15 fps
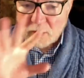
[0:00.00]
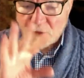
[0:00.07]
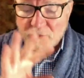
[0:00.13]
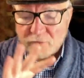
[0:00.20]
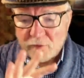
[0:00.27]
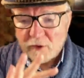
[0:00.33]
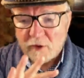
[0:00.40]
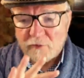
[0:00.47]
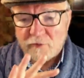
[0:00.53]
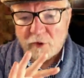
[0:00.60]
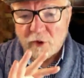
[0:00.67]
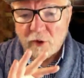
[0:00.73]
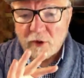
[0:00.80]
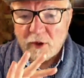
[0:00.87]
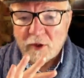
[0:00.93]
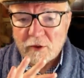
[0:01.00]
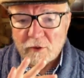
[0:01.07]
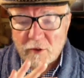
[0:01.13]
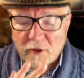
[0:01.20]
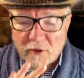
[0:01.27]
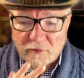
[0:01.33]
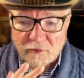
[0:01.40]
if if you're gonna
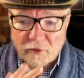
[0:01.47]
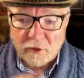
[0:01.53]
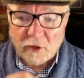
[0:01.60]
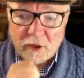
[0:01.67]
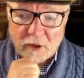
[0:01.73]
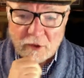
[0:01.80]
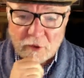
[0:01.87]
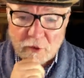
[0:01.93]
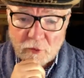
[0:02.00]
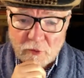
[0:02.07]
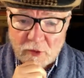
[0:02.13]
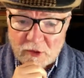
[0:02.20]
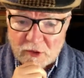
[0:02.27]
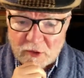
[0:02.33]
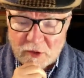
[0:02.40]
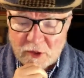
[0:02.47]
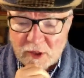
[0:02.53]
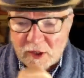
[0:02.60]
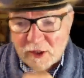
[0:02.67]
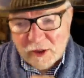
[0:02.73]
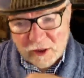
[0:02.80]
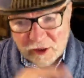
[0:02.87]
if you're gonna join us,
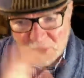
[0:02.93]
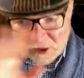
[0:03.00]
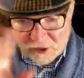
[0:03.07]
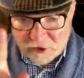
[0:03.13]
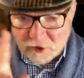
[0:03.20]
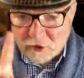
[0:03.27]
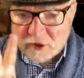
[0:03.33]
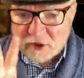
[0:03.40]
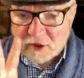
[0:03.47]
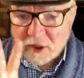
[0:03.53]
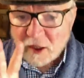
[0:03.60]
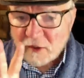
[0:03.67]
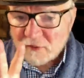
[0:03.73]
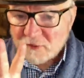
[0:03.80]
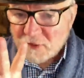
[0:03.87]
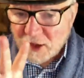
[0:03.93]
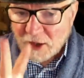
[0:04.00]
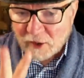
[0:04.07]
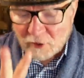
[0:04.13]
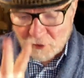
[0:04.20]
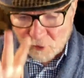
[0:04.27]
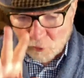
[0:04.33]
get your stuff
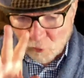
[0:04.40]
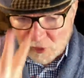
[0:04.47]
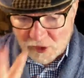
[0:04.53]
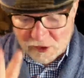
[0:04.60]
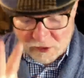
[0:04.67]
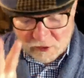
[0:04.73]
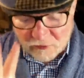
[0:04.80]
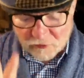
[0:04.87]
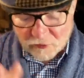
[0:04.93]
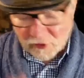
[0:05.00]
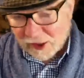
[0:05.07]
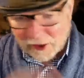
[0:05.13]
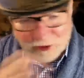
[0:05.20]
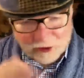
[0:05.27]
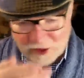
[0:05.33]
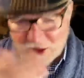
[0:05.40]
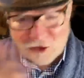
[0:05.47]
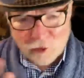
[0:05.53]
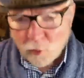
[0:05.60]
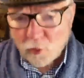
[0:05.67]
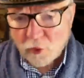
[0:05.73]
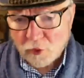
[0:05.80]
now. The reason for that, at
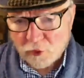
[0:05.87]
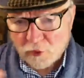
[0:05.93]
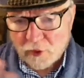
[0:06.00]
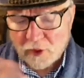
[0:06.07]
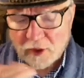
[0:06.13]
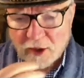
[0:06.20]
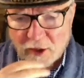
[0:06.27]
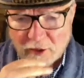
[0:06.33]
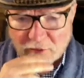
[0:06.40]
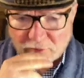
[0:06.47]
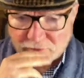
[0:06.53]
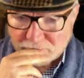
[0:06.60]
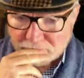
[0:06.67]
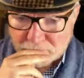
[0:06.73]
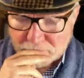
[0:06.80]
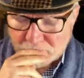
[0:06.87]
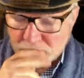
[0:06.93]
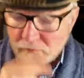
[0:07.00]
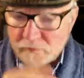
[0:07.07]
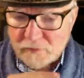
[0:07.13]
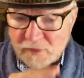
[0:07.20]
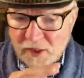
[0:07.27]
least order it now,
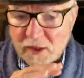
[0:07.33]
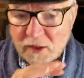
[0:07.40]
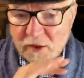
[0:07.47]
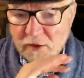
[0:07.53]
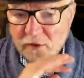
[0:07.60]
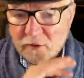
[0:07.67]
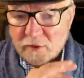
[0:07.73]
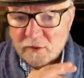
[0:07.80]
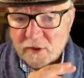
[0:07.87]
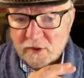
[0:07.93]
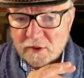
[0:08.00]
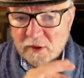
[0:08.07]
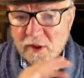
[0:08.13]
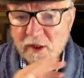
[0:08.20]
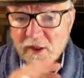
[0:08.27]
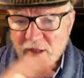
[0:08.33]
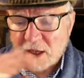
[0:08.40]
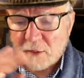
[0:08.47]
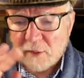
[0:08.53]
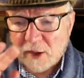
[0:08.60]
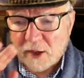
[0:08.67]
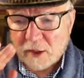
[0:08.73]
because it's gonna take
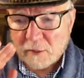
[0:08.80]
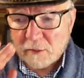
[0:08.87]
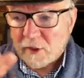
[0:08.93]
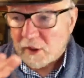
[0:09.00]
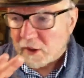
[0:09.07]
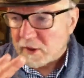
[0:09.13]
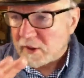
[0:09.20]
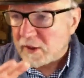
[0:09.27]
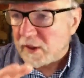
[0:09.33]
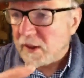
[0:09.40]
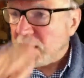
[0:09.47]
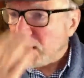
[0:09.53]
about a month.